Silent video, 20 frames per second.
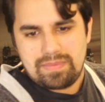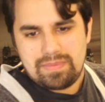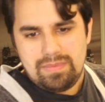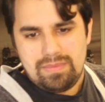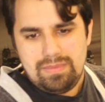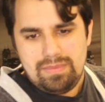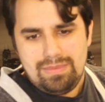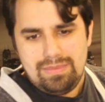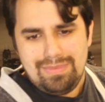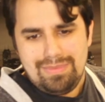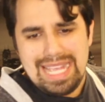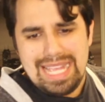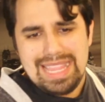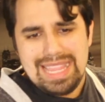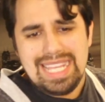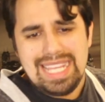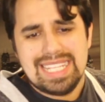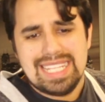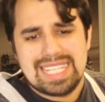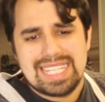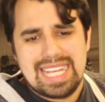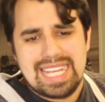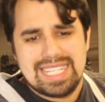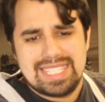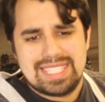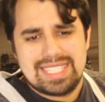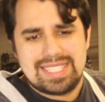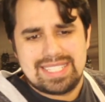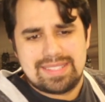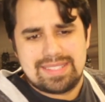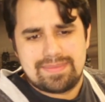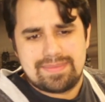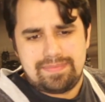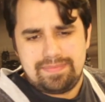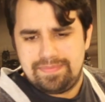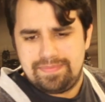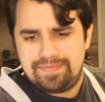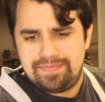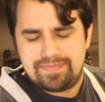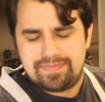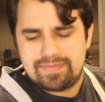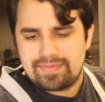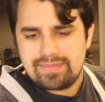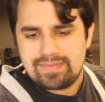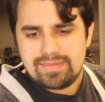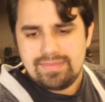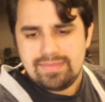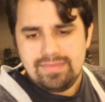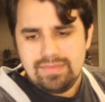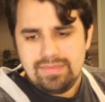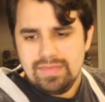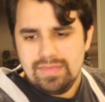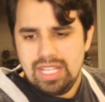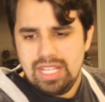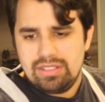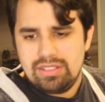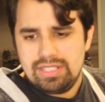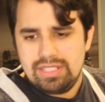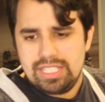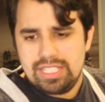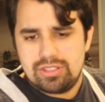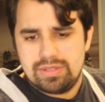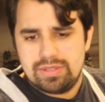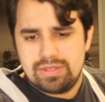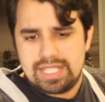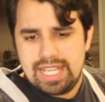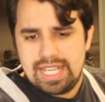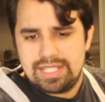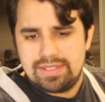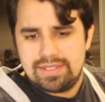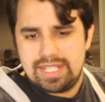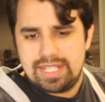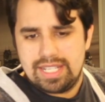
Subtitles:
I think his eyes... I don't think they drew his eyes right.